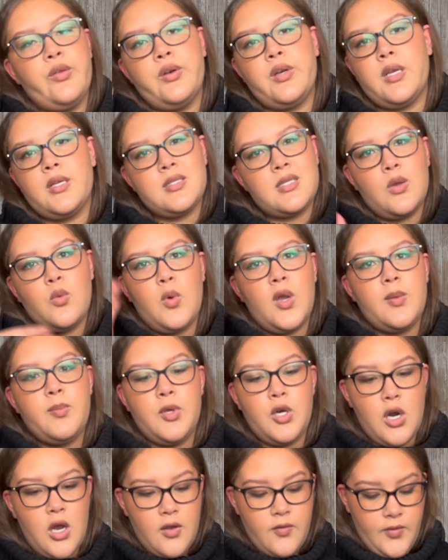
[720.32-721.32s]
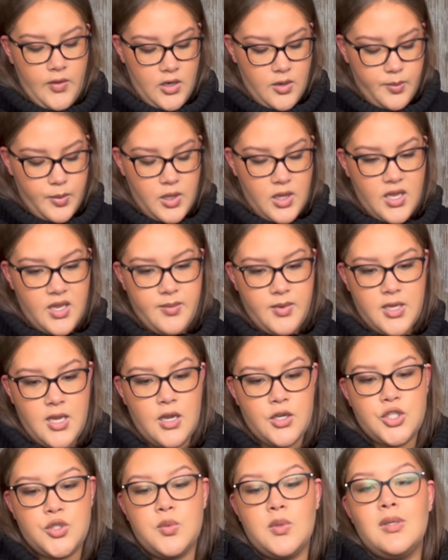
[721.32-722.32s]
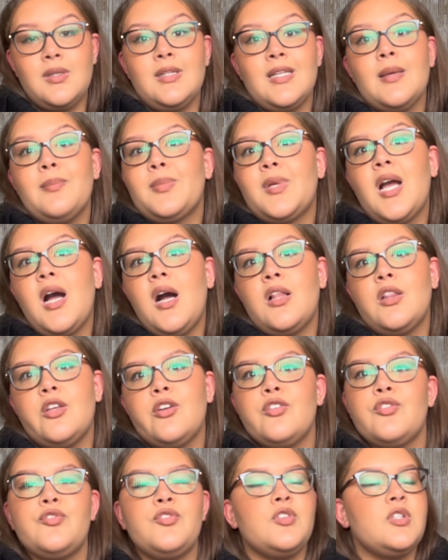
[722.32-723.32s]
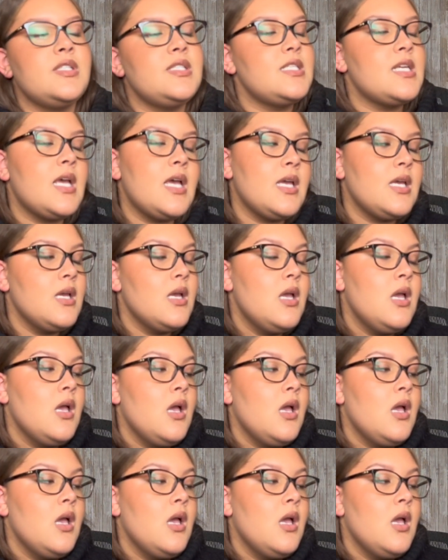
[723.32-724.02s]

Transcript: days I wipe it off and apply my actual lip color for the day.